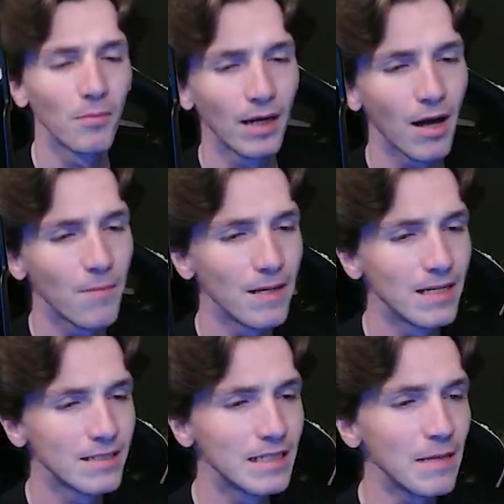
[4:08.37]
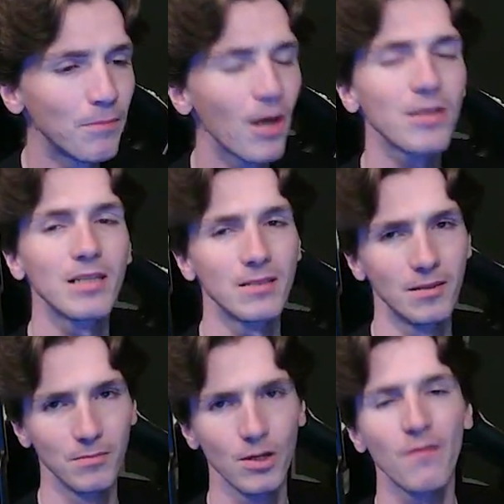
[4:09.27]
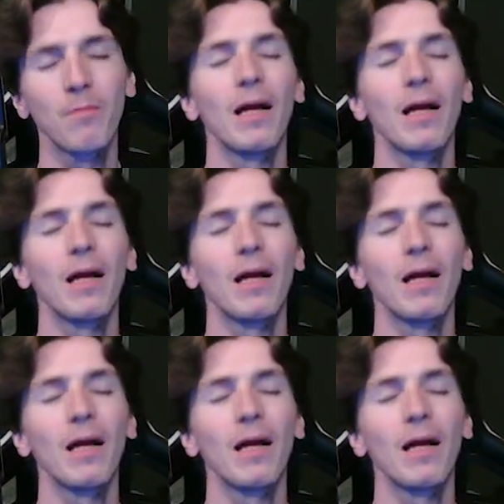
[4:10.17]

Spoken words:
up is the perk system. So if you played